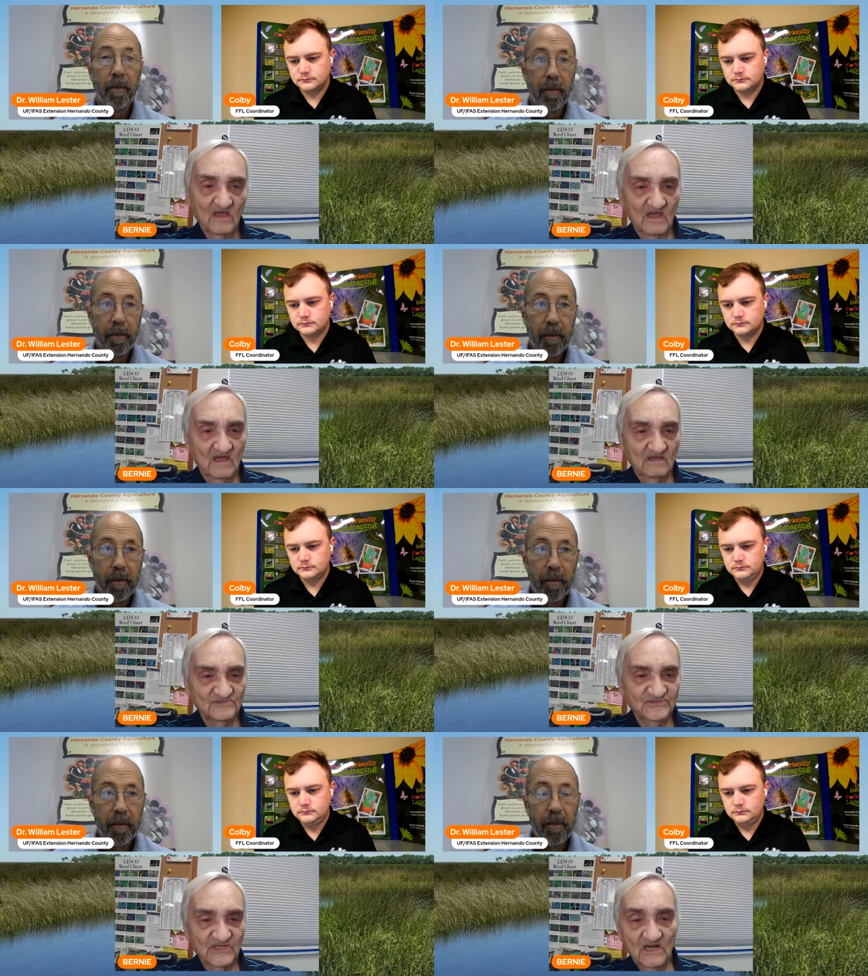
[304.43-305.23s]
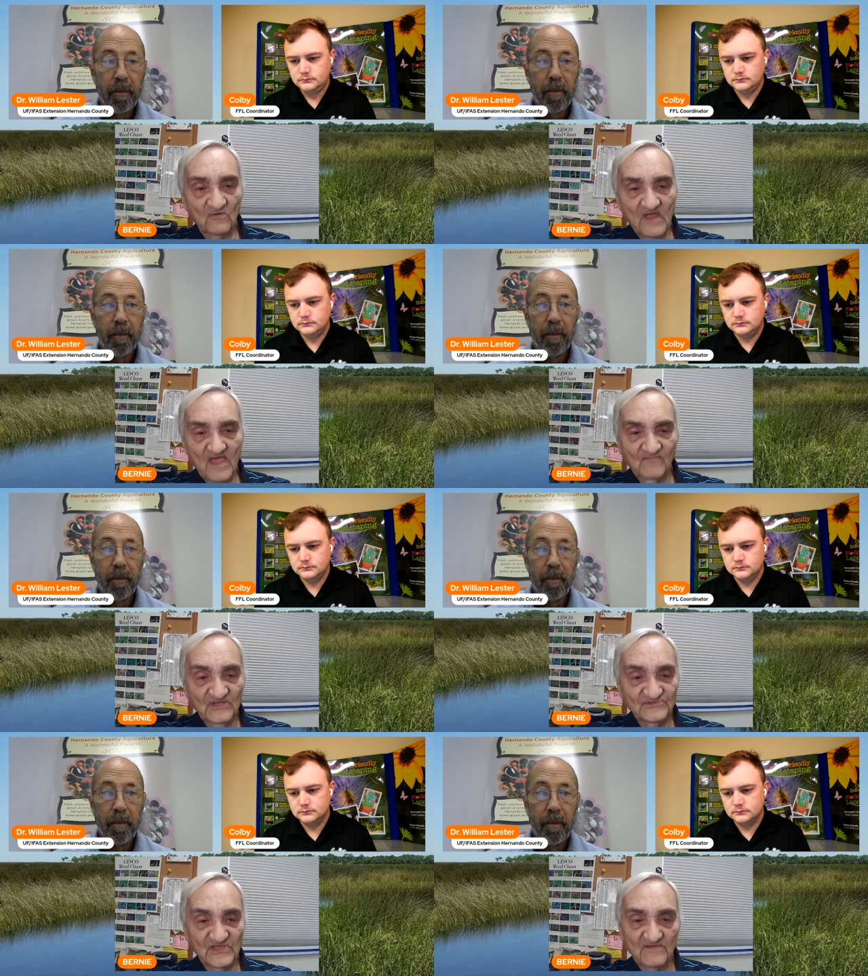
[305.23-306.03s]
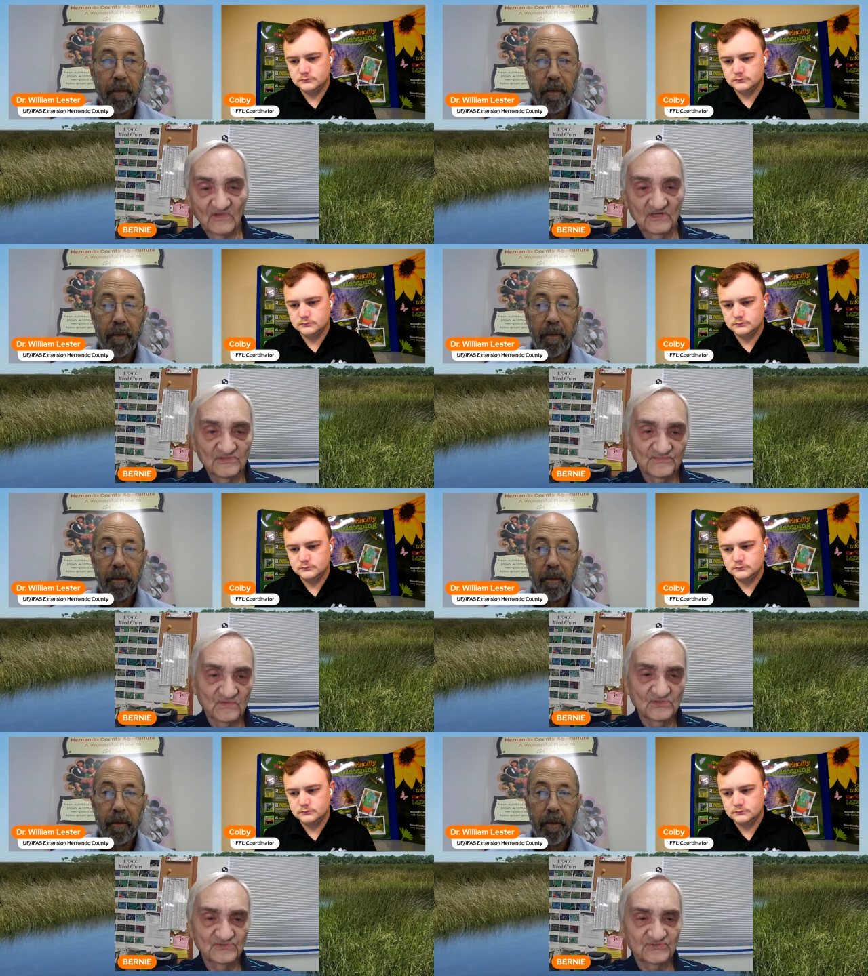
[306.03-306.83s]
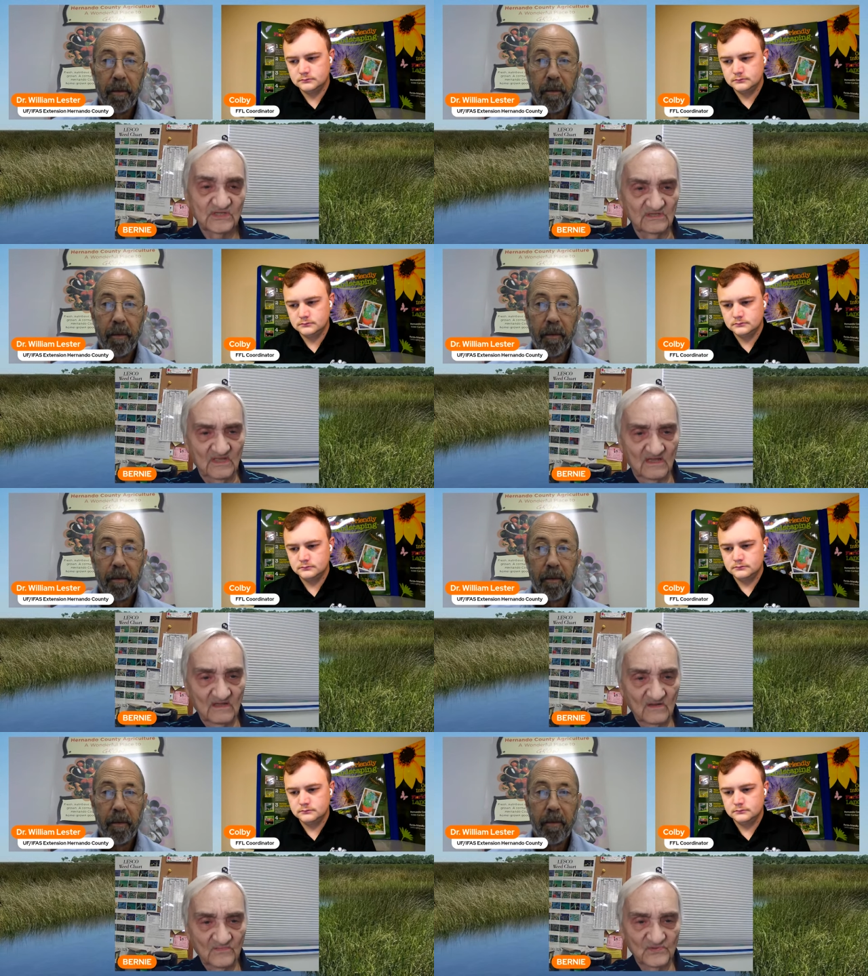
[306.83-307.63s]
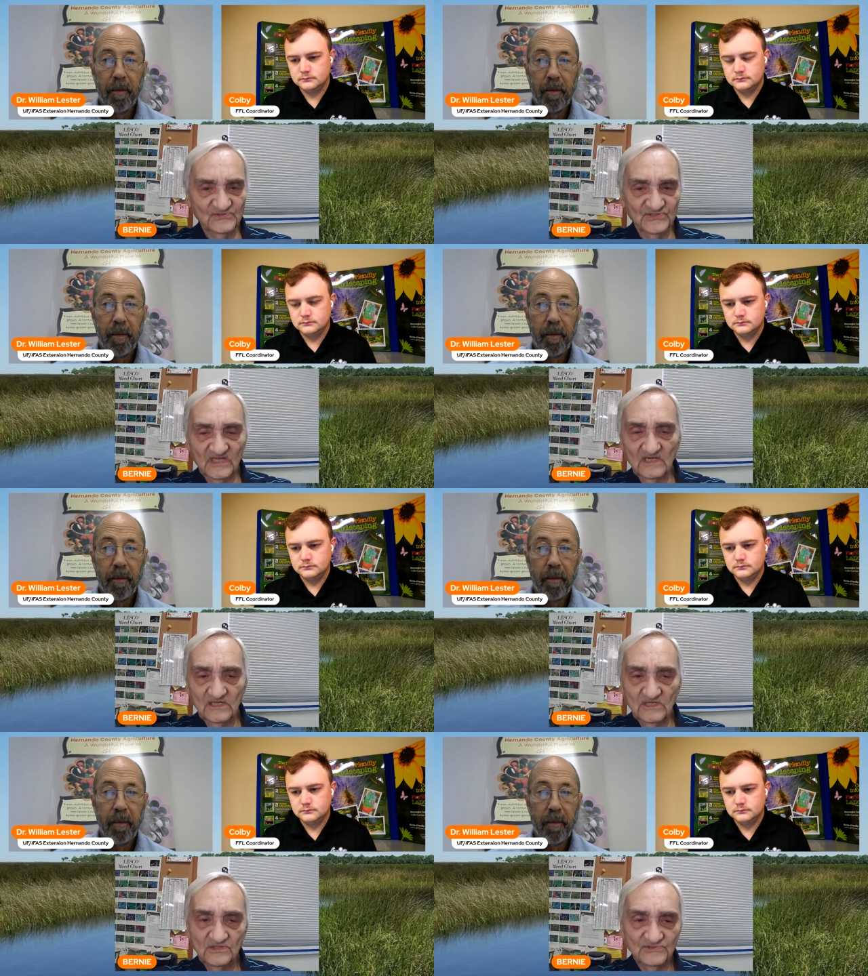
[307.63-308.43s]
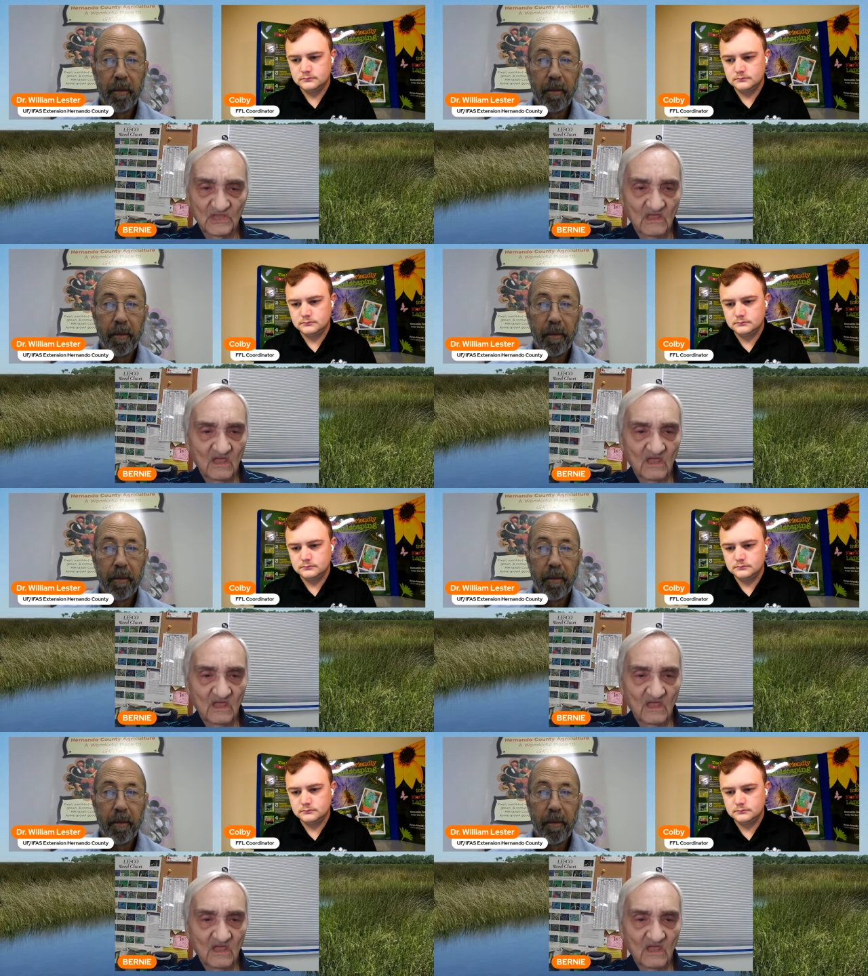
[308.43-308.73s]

Speaker 1: uh, instead of grabbing Sevin as first uh, first thing to use,